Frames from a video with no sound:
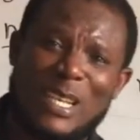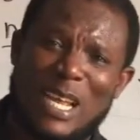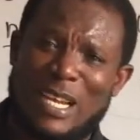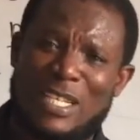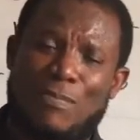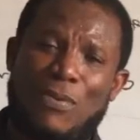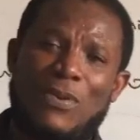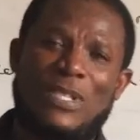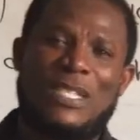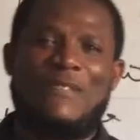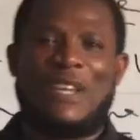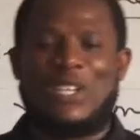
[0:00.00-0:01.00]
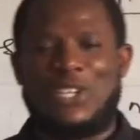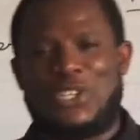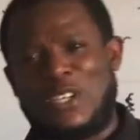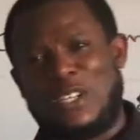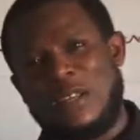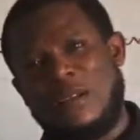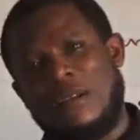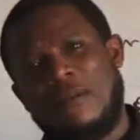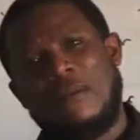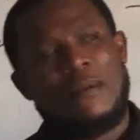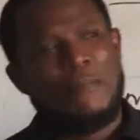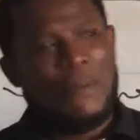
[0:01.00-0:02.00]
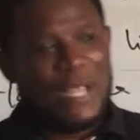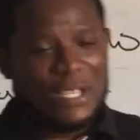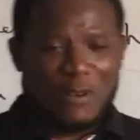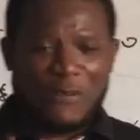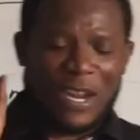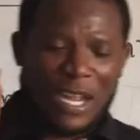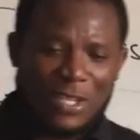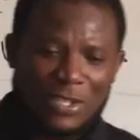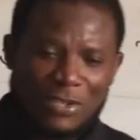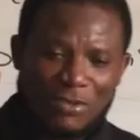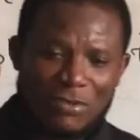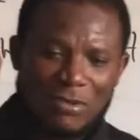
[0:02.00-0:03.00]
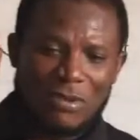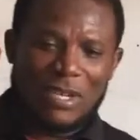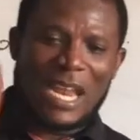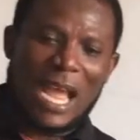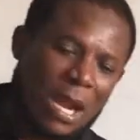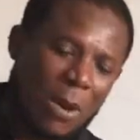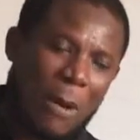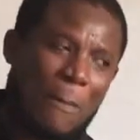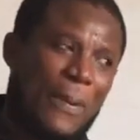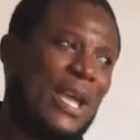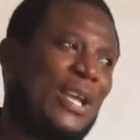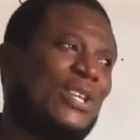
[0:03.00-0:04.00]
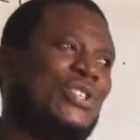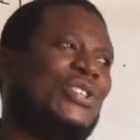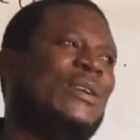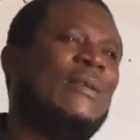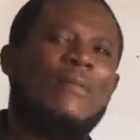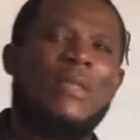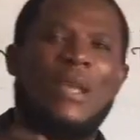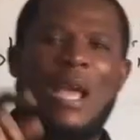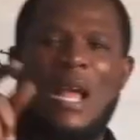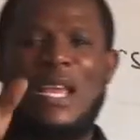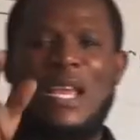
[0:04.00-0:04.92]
and explosive edition, please don't forget to like our page and